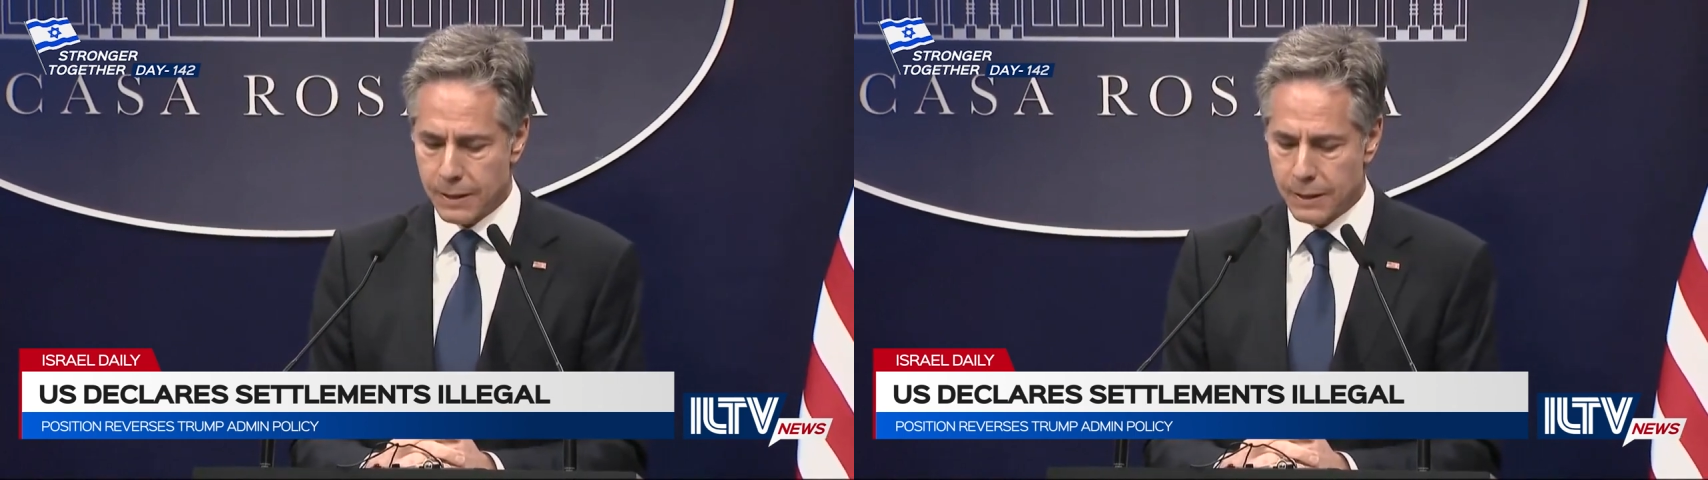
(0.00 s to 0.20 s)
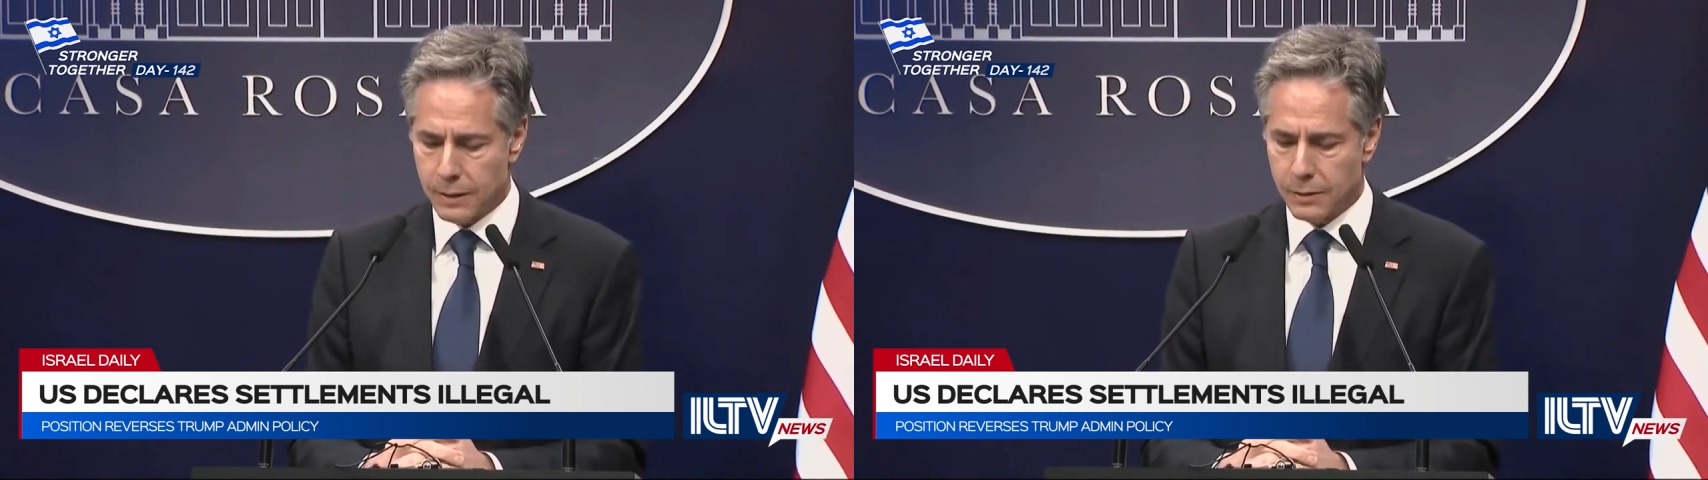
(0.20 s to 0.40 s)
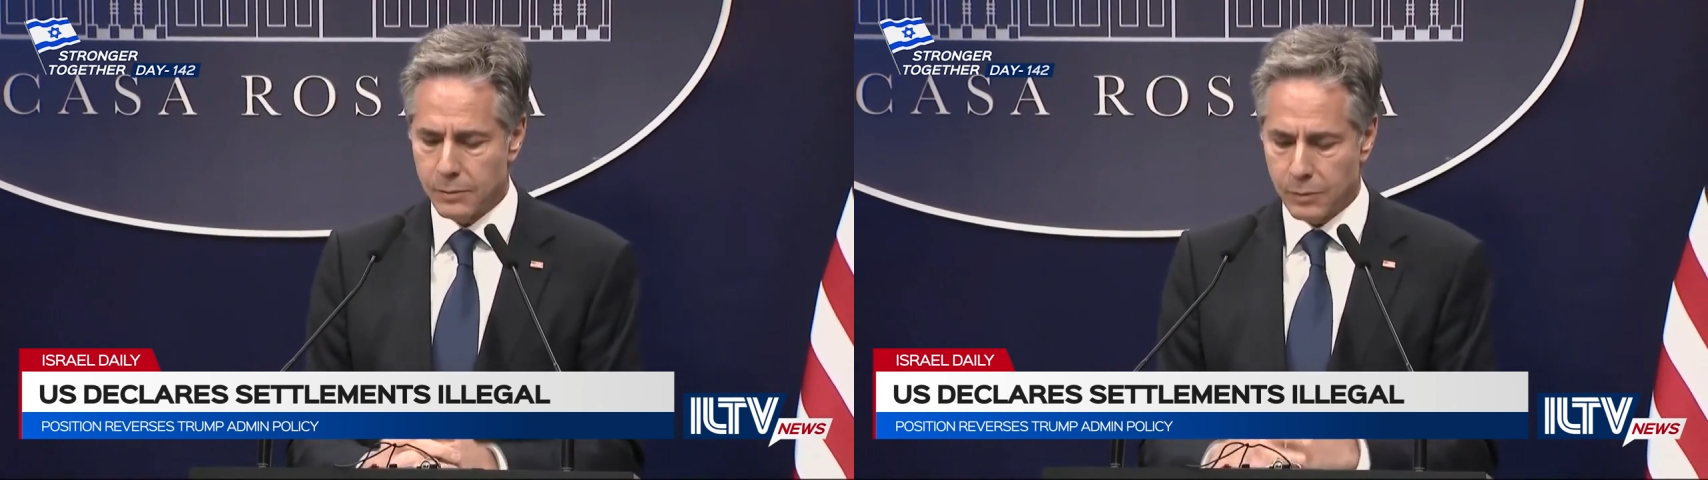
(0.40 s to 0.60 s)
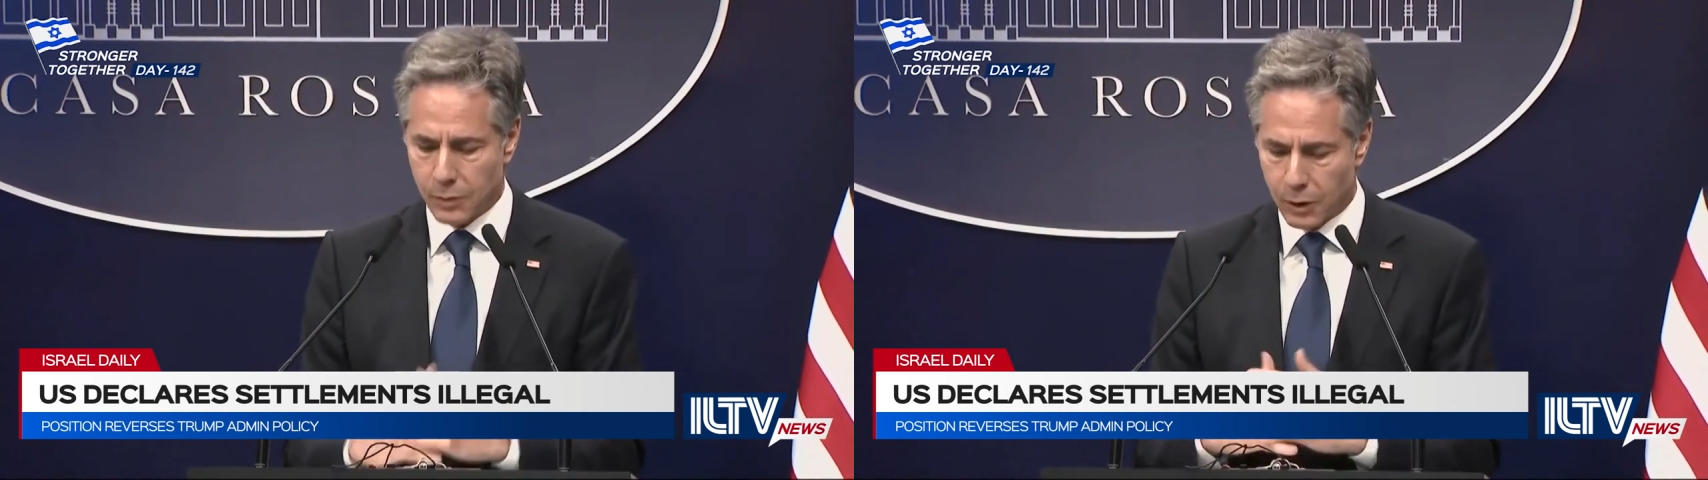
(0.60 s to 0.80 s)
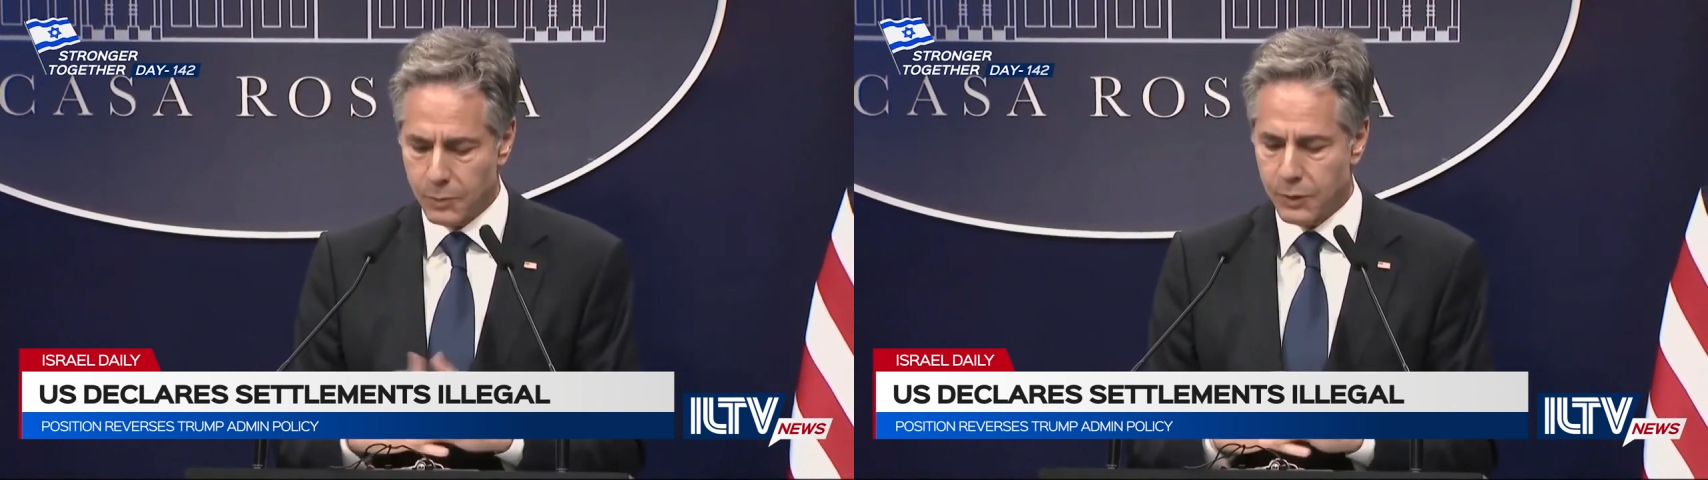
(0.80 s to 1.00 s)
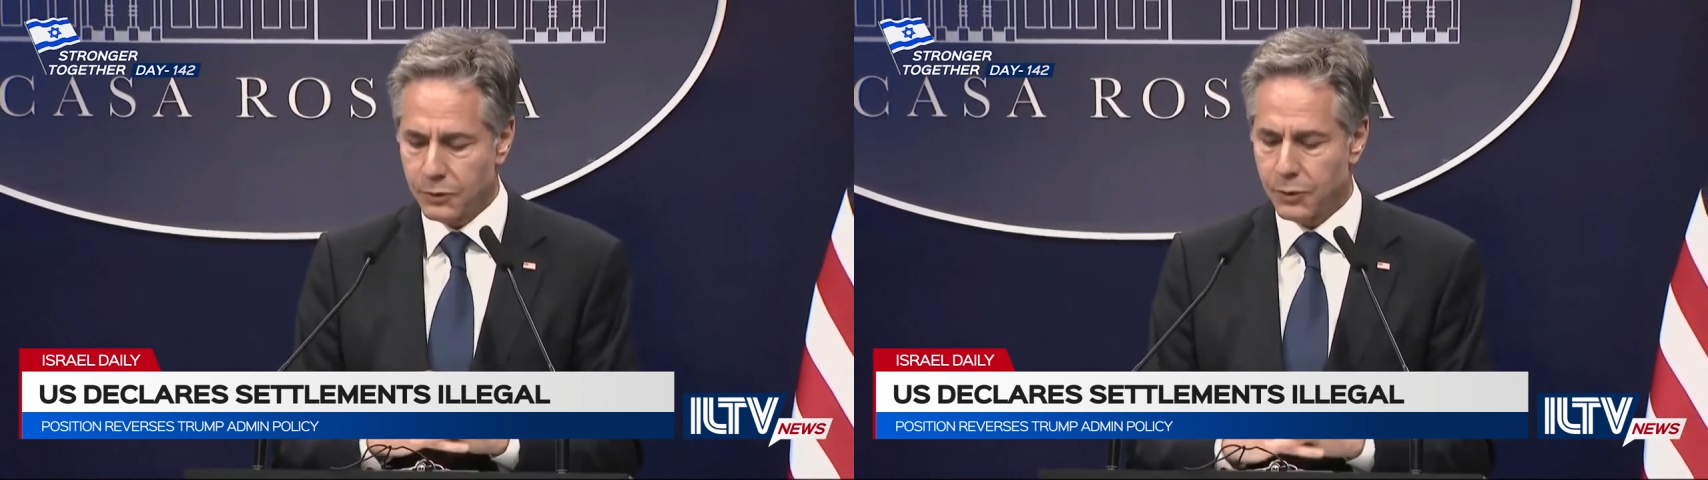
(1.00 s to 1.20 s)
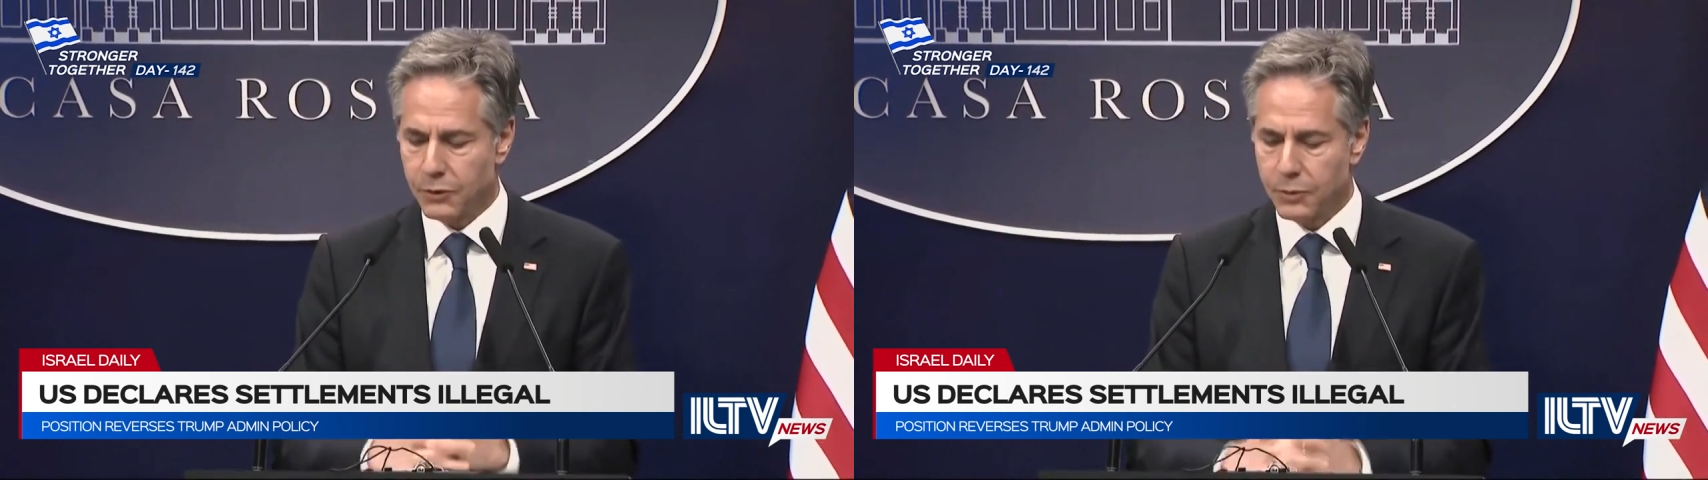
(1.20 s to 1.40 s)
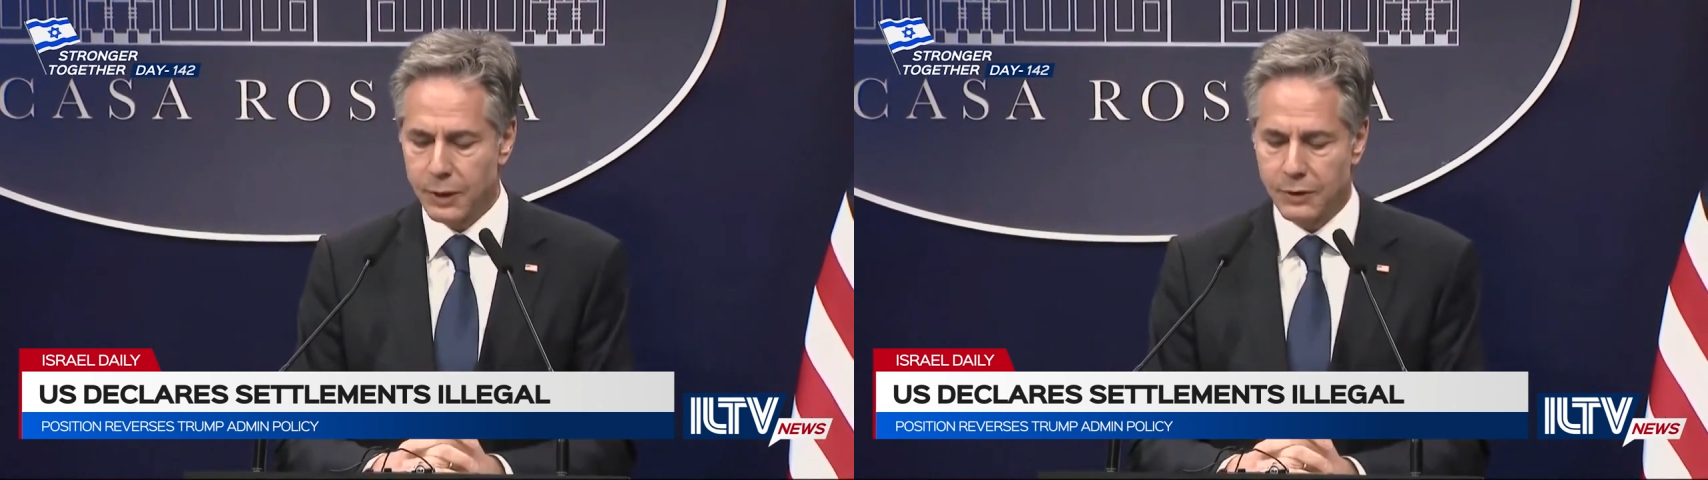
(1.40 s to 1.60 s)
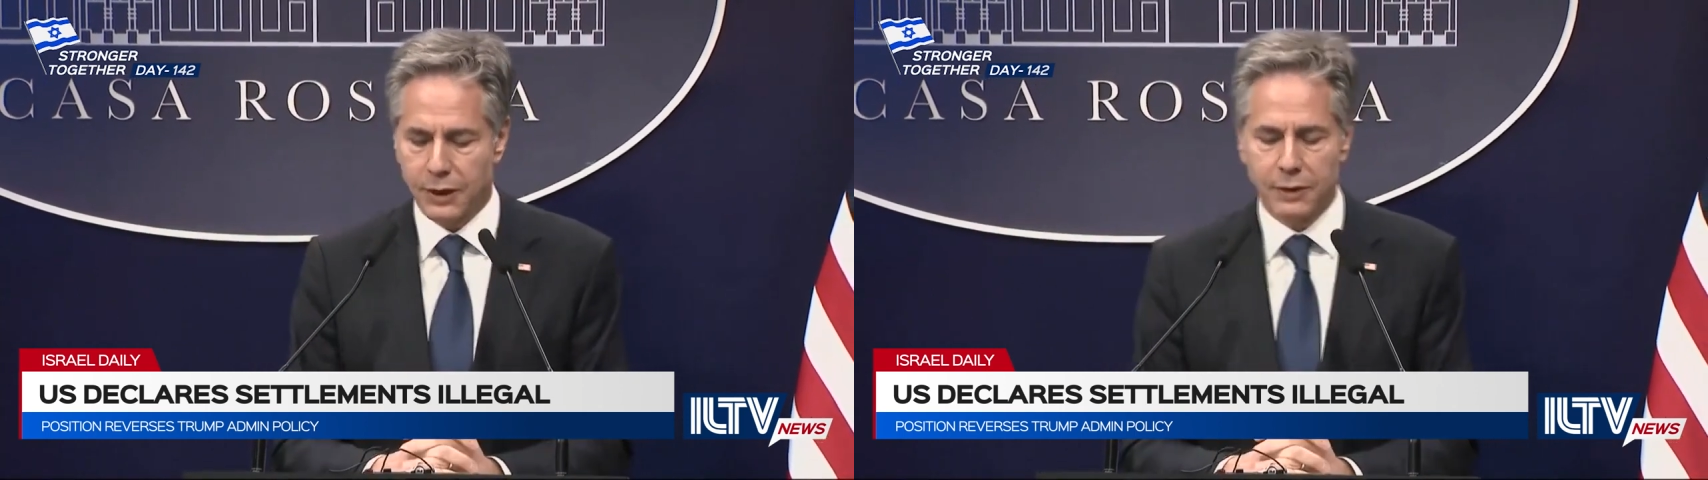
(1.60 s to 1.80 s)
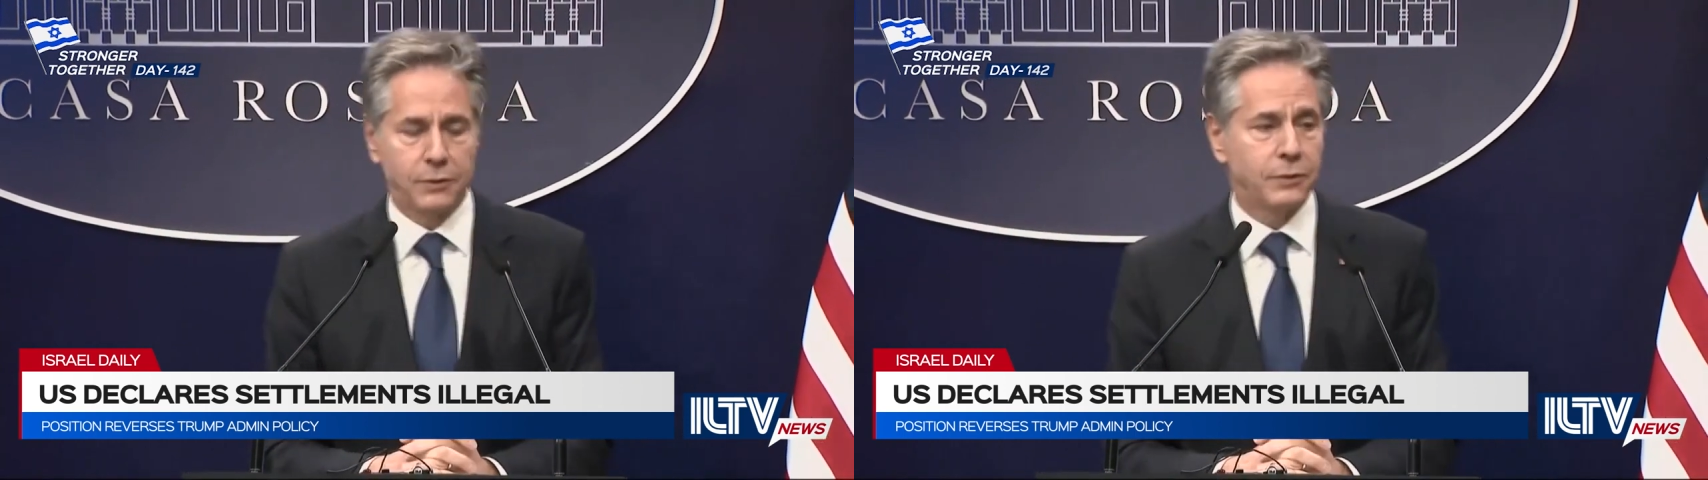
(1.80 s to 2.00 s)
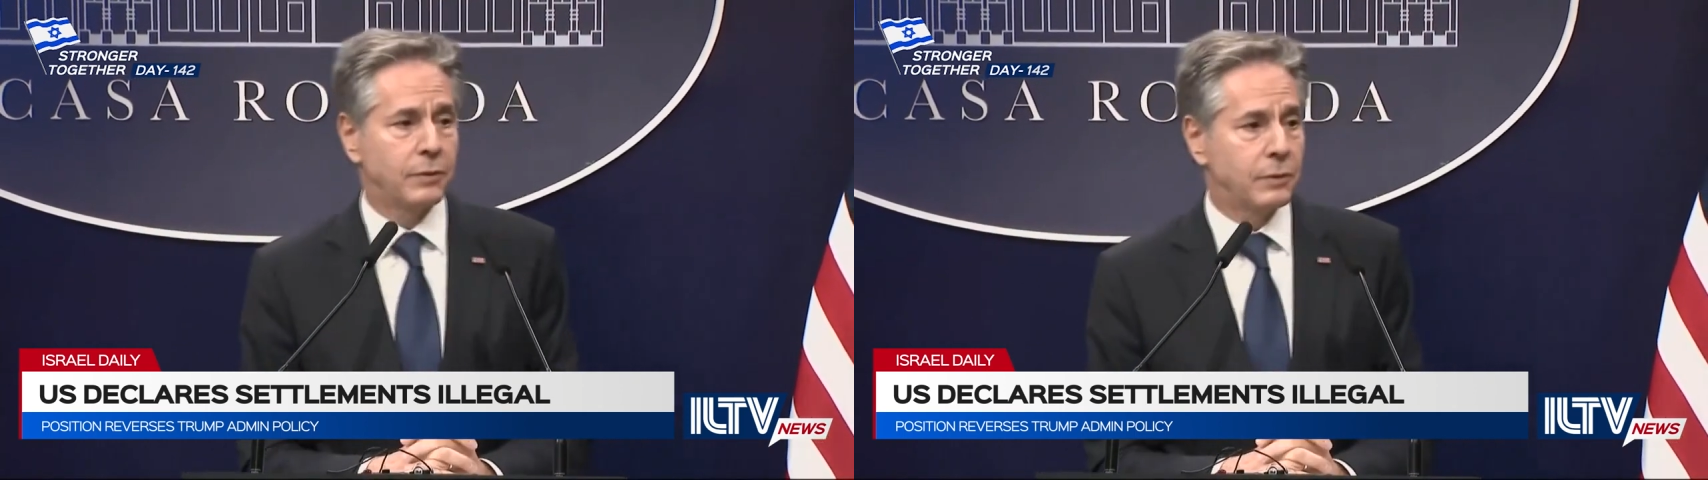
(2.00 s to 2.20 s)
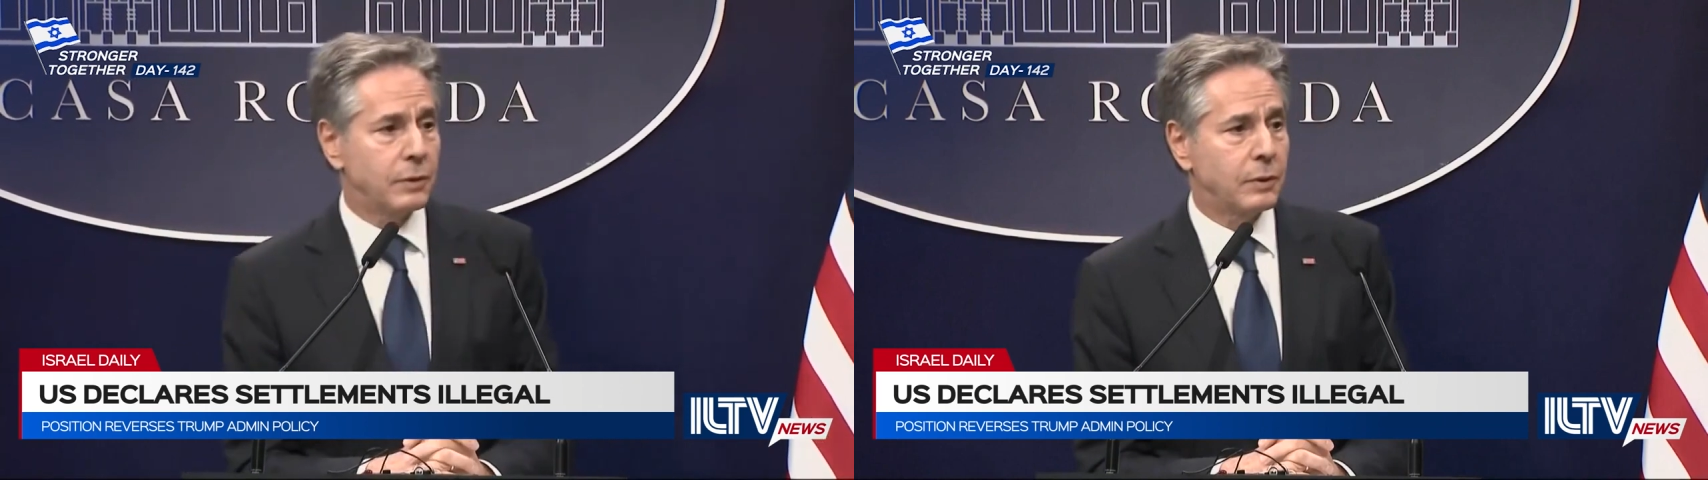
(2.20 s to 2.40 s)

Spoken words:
Our administration maintains